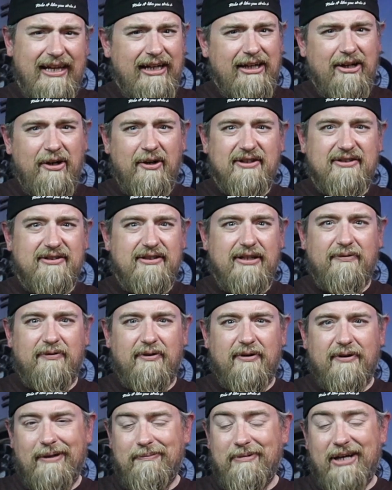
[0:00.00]
I know it's
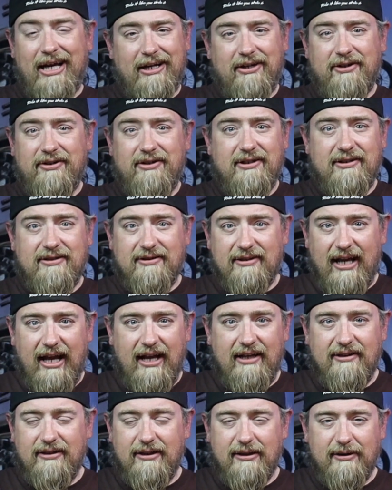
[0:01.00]
different. I'm not
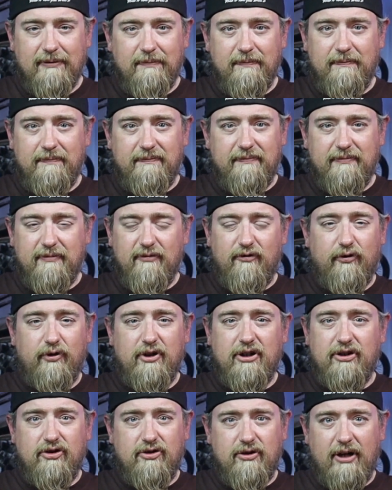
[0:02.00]
criticizing
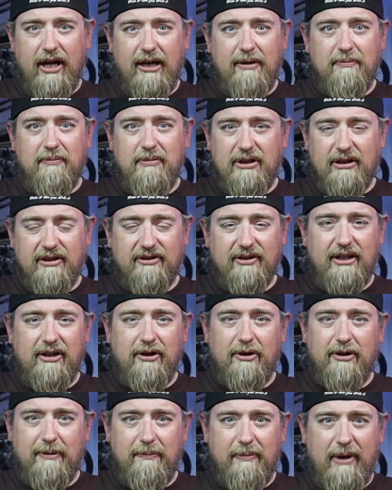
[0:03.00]
freeze-dried meals. I
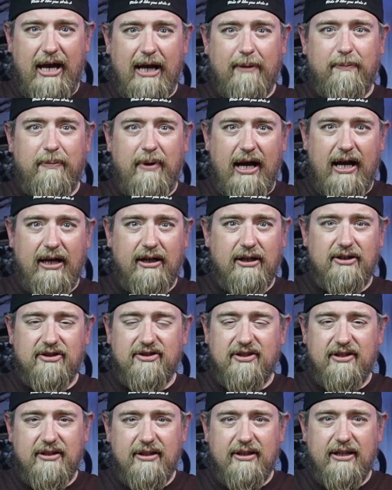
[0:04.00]
know that
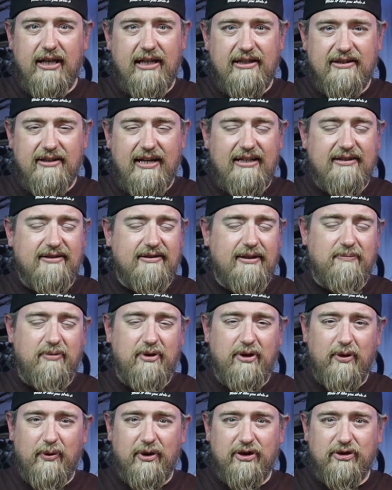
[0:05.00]
backpackers, that's
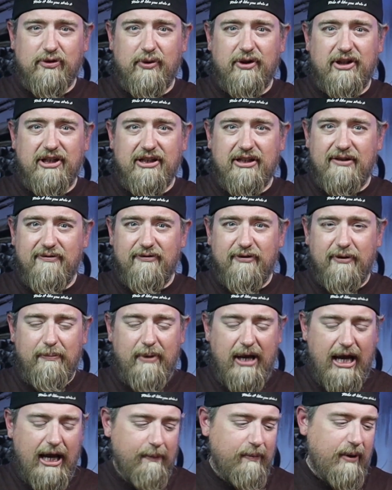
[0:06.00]
something that works really good for
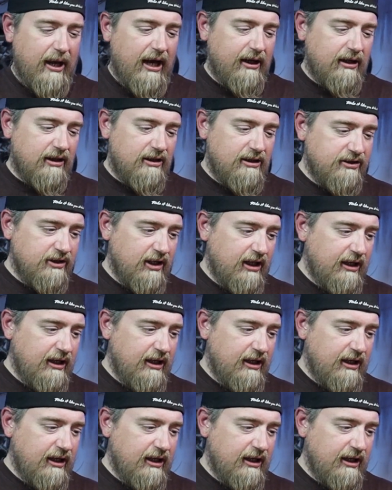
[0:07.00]
backpackers.